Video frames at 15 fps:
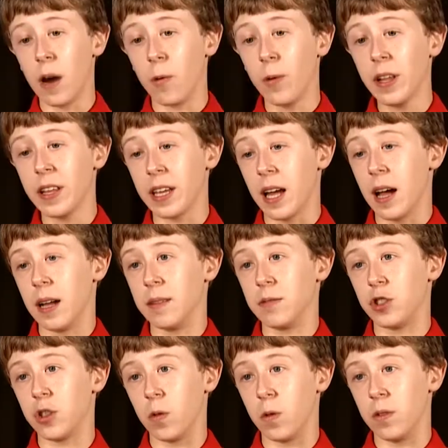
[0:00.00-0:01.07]
I really got
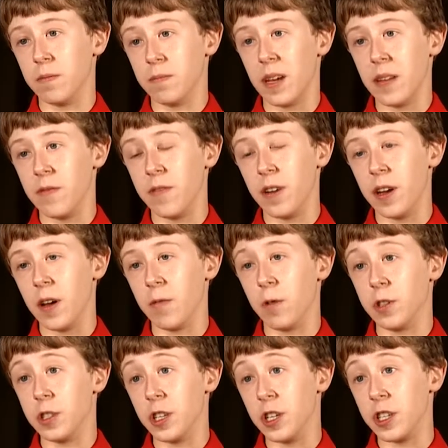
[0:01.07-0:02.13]
sort of made fun of
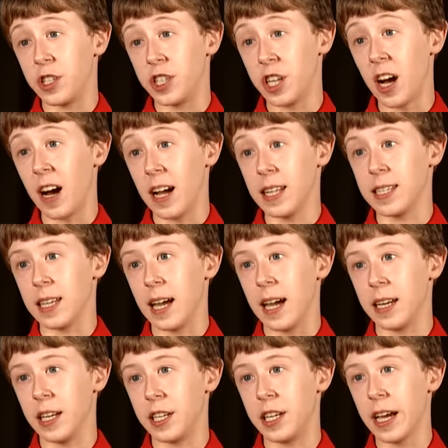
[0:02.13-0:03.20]
was the shots. I
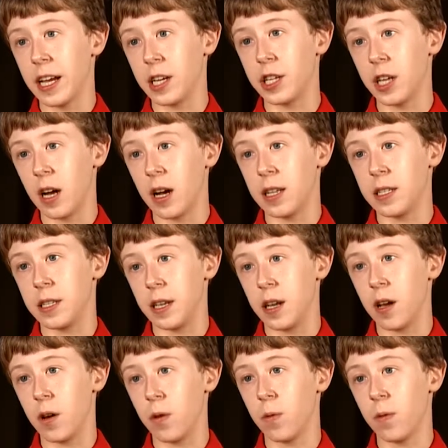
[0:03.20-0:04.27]
had to take shots, you
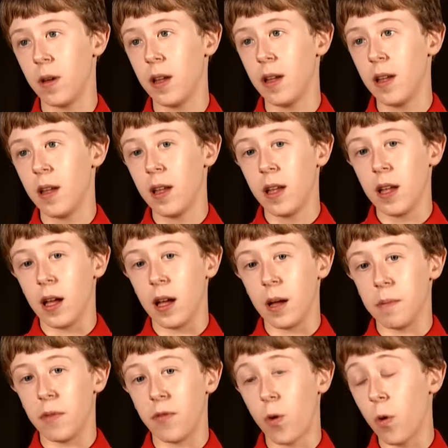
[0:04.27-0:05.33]
know,
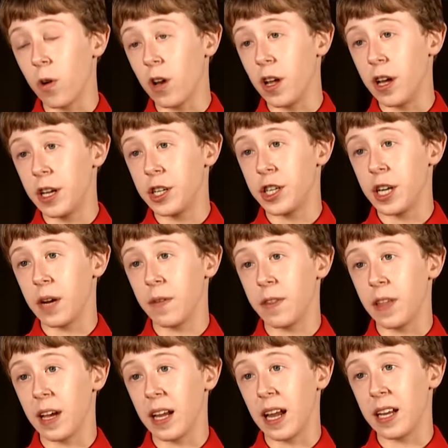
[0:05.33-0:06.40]
before lunch and
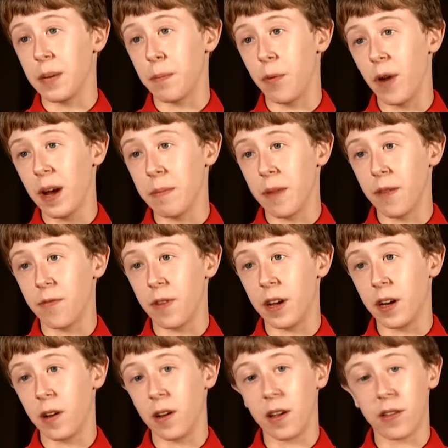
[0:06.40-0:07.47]
everything, and I had to prick my
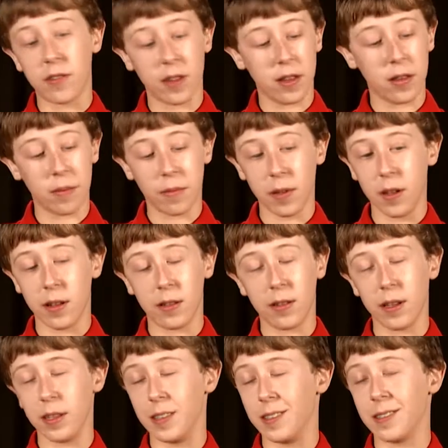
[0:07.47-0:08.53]
finger, and they seen the blood, and
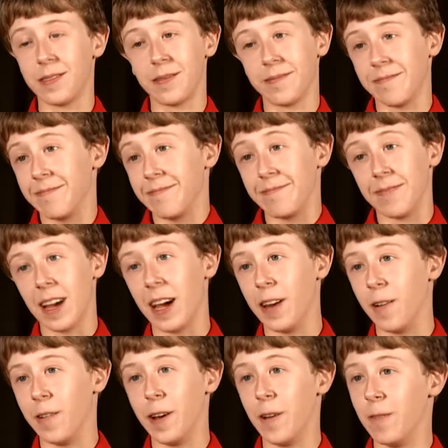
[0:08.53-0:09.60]
they just, I
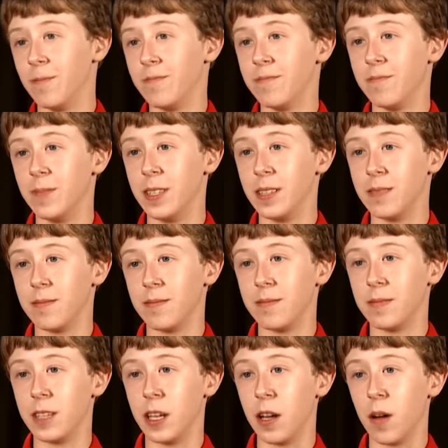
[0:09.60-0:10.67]
don't know, but
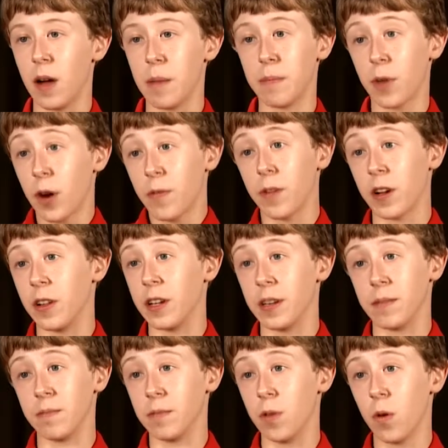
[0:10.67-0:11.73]
you know, I'm perfectly
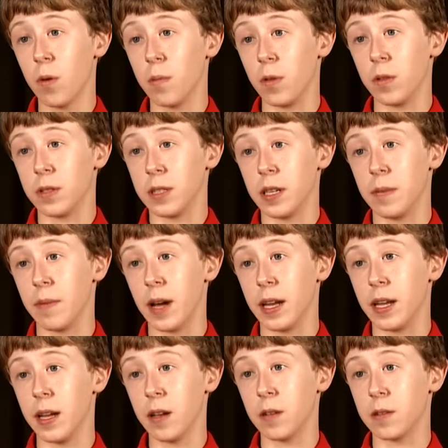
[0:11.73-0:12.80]
normal as
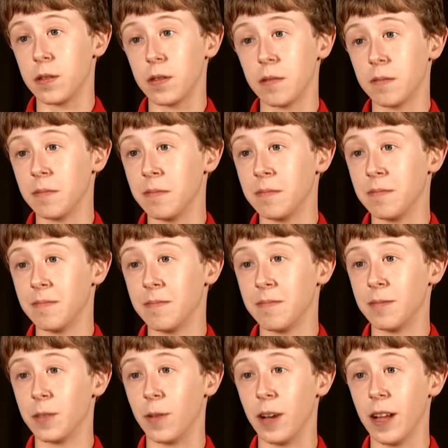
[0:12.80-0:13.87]
anybody else.
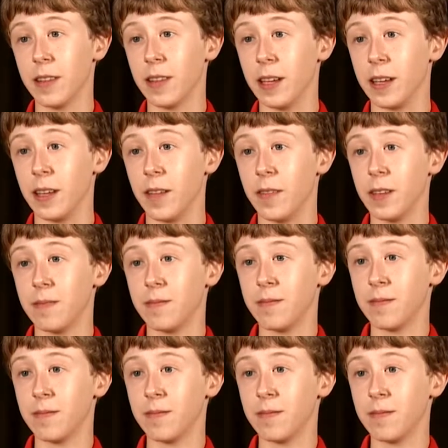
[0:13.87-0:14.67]
That's what I think of it.